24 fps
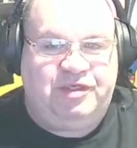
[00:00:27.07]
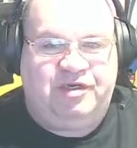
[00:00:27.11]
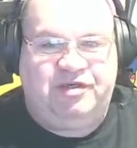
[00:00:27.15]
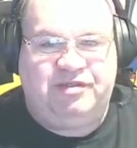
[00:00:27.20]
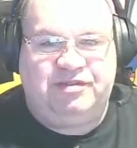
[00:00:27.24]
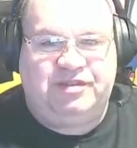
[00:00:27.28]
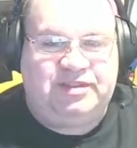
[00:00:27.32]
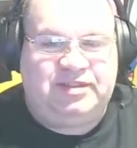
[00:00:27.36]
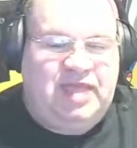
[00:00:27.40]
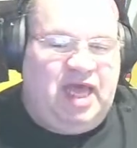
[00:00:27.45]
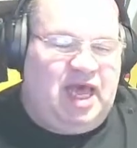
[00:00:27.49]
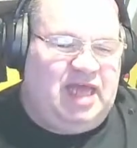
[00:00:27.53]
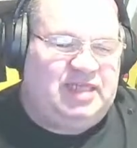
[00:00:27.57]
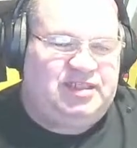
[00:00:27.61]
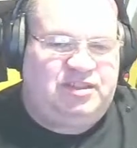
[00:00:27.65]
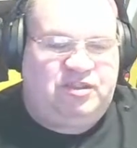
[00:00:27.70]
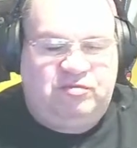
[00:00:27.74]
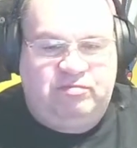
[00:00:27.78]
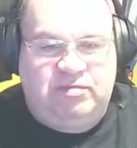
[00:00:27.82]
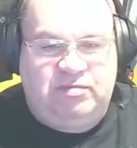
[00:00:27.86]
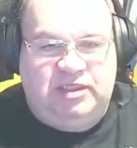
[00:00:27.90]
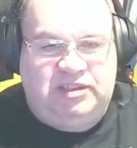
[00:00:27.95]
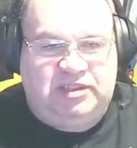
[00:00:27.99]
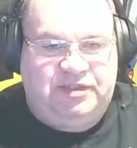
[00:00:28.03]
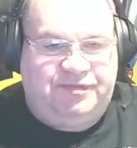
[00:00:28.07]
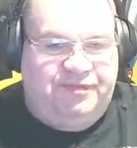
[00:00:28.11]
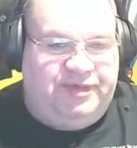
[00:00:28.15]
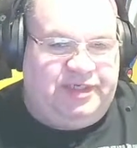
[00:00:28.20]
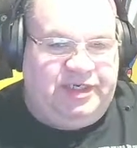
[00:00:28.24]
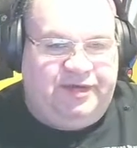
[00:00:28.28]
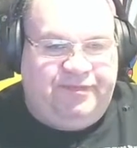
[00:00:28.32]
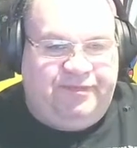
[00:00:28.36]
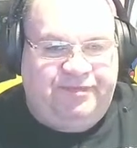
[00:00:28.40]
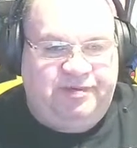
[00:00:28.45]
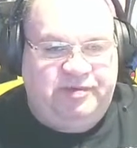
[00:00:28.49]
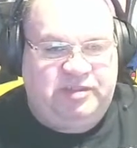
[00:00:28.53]
There's not too much of a
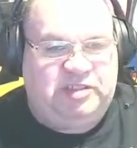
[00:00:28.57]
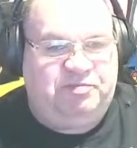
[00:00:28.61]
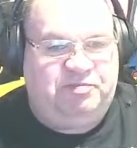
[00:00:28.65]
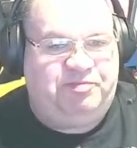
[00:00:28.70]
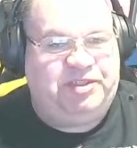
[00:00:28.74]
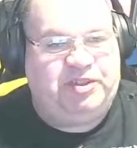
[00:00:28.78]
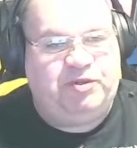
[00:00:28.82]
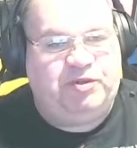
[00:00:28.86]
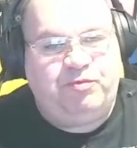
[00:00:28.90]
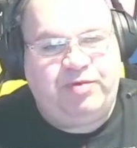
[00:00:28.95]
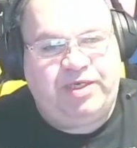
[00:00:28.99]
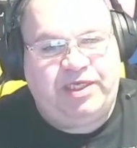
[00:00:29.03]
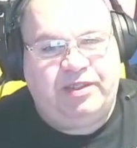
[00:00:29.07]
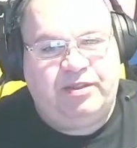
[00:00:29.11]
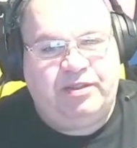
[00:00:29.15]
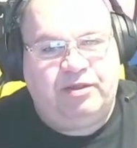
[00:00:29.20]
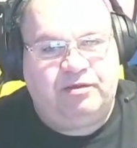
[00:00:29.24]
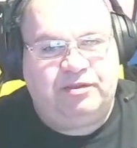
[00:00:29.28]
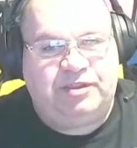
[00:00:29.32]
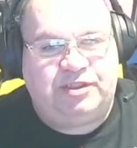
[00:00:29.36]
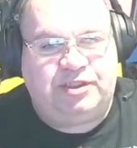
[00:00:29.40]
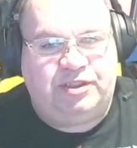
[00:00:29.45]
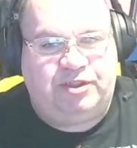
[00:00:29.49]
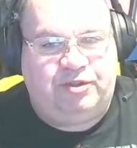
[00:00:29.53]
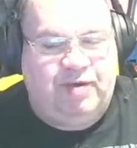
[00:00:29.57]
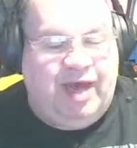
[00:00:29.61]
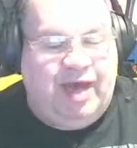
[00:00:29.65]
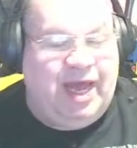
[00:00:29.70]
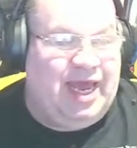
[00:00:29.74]
difference between those two.